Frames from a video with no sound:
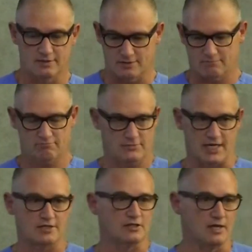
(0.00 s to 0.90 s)
This
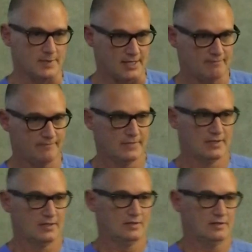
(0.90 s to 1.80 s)
test dummy.
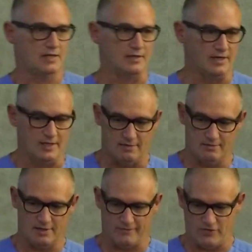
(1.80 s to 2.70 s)
And then
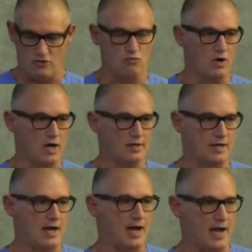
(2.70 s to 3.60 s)
if you want
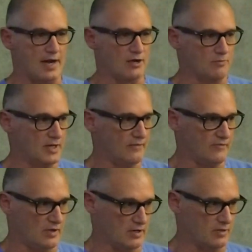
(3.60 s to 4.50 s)
a higher minute
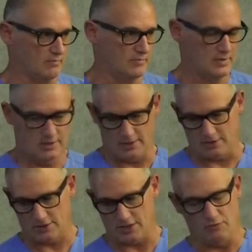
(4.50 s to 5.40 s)
volume and you
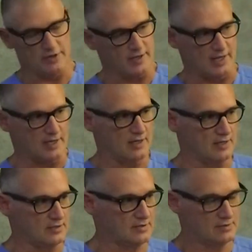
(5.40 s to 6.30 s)
see what that
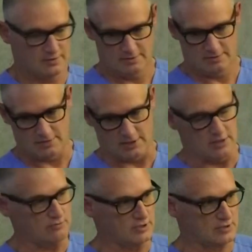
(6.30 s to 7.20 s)
is, then
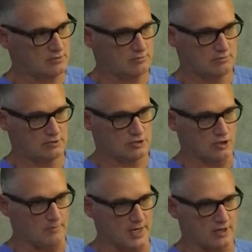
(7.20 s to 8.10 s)
you just
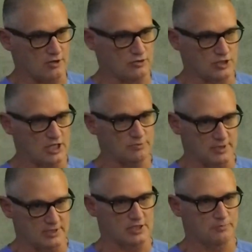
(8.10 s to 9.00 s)
start making your
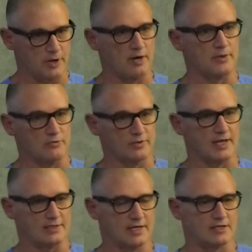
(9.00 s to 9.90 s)
adjustments. Experiment with
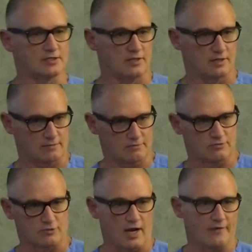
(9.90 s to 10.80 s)
that test lung.
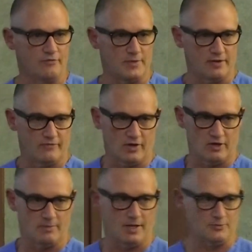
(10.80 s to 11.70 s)
Drive the minute
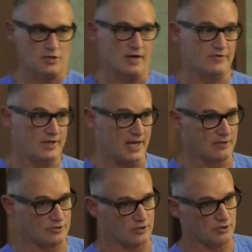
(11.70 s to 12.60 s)
volume up, drive it
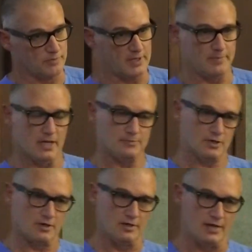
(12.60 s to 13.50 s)
down, turn the PEEP up,
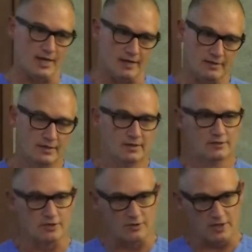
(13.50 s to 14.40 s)
turn it down,
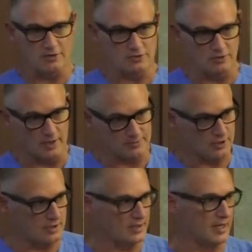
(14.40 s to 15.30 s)
turn the O2 up,
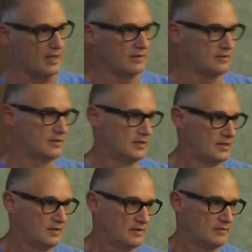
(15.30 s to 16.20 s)
turn it down.
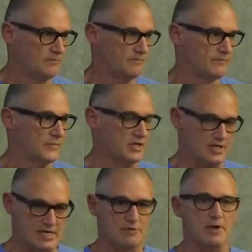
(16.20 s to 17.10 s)
You
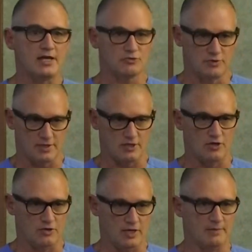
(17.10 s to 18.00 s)
need to mess with it and
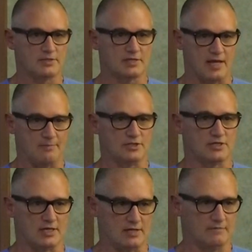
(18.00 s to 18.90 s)
know the limits of that
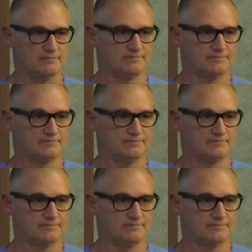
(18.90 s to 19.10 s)
machine.